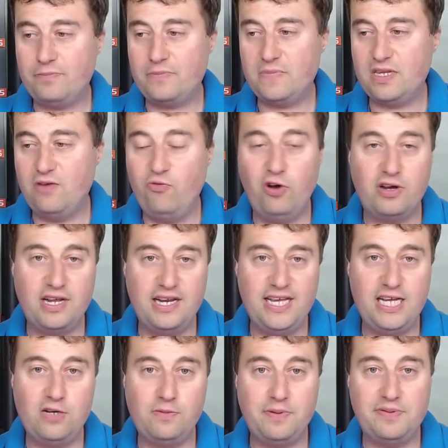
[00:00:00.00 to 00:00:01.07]
Rocket League
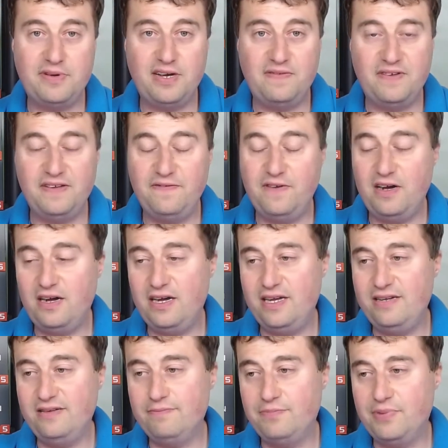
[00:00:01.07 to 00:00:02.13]
will be perfectly
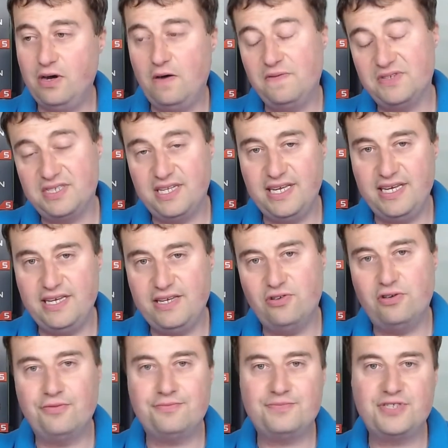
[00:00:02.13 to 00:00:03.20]
fine, but obviously your
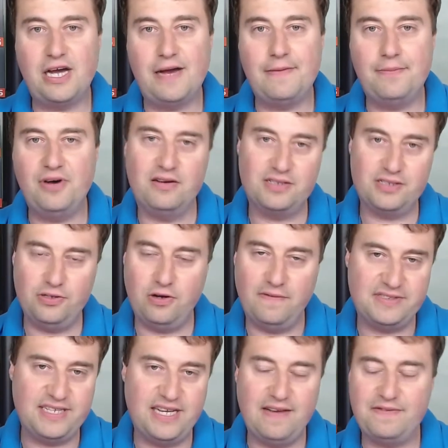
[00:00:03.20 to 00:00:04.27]
Cyberpunks, you
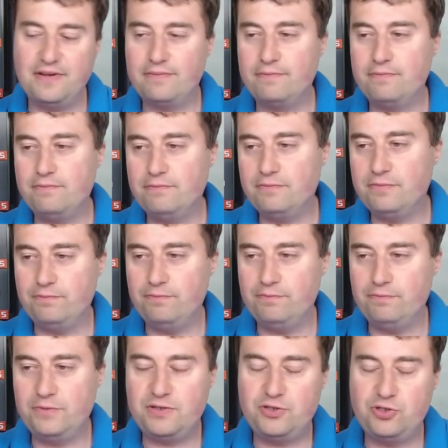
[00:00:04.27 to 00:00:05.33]
obviously have to
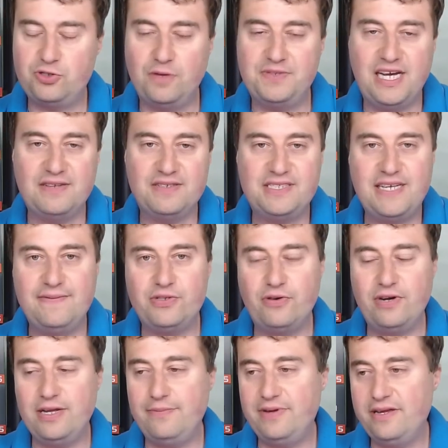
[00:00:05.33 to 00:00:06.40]
drop down to
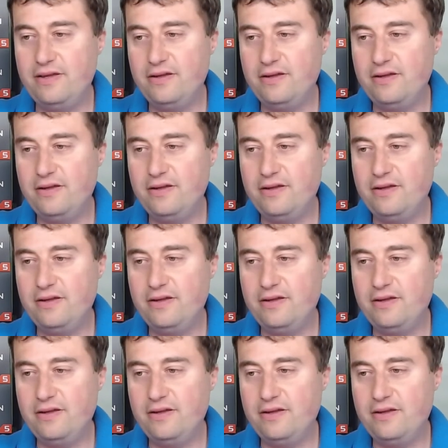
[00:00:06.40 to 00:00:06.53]
720p.